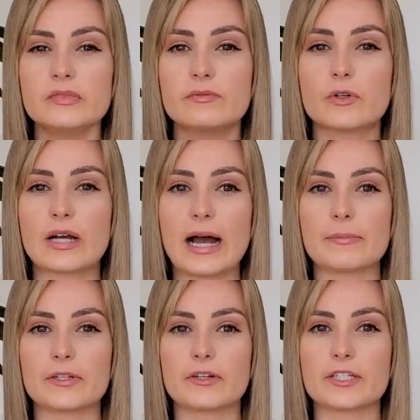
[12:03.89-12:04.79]

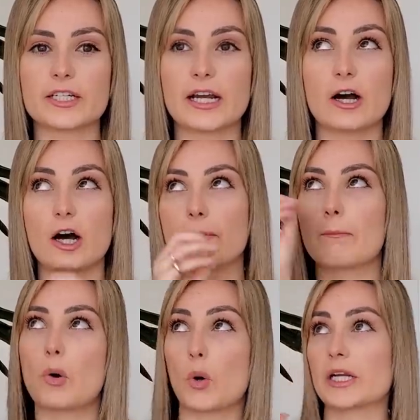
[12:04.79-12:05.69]
vocabulary today on
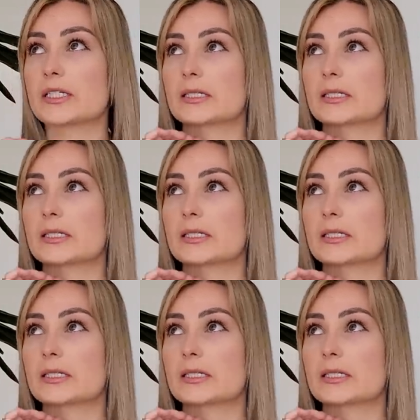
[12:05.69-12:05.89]
point.